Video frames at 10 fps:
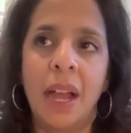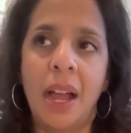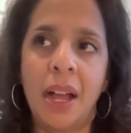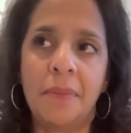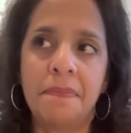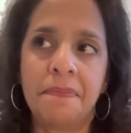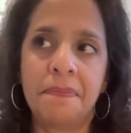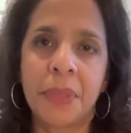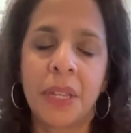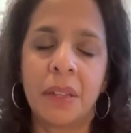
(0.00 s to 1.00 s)
um,
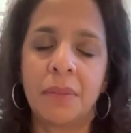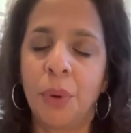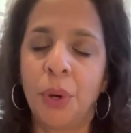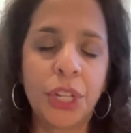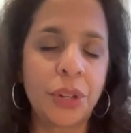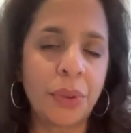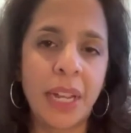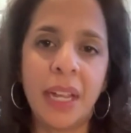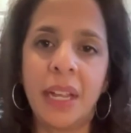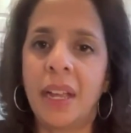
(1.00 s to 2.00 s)

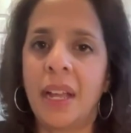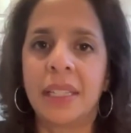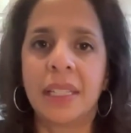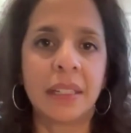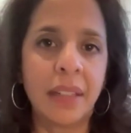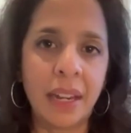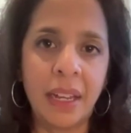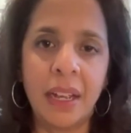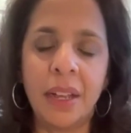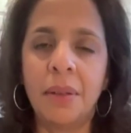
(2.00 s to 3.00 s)
mercury and
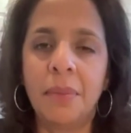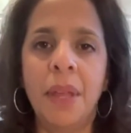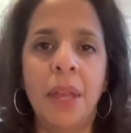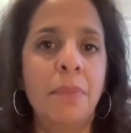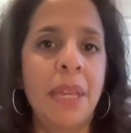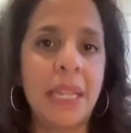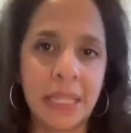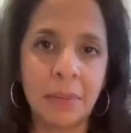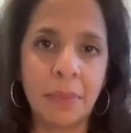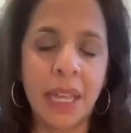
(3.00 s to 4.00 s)
selenium,
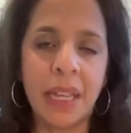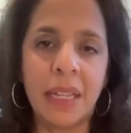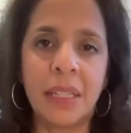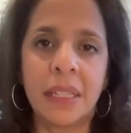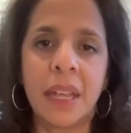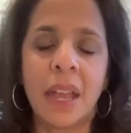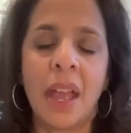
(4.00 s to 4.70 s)
PCBs,